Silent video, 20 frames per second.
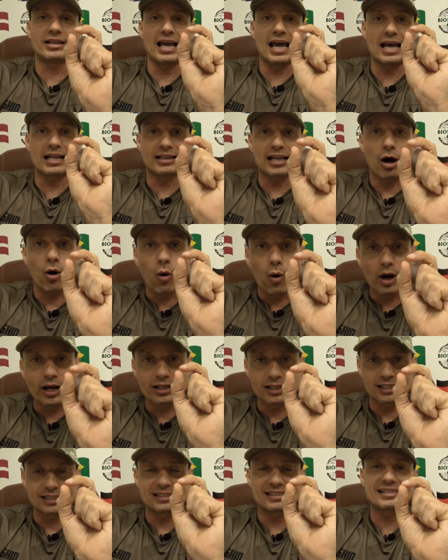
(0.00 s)
the, the
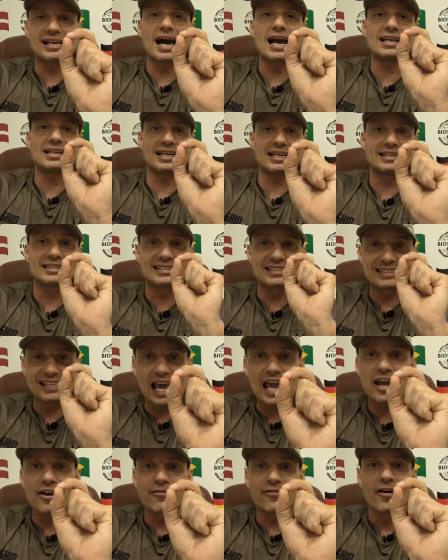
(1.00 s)
oil inside in
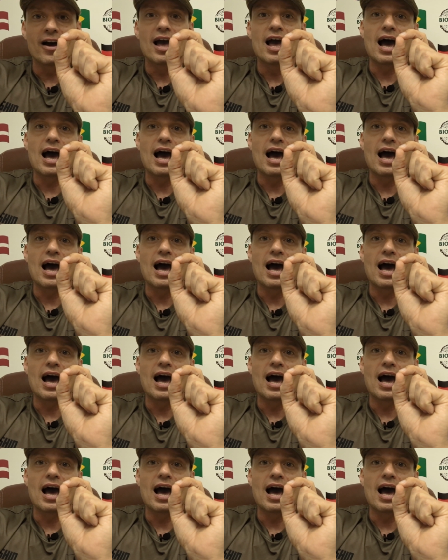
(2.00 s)
safe